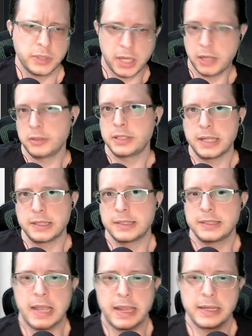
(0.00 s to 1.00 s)
understand
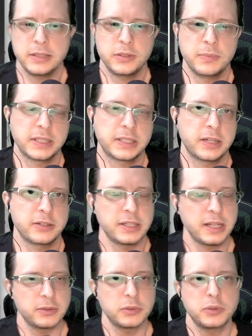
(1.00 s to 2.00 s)
societies, you must
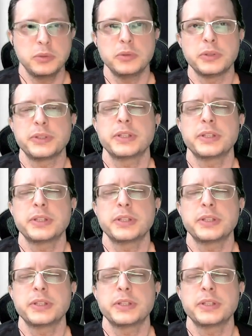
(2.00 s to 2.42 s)
understand their tools.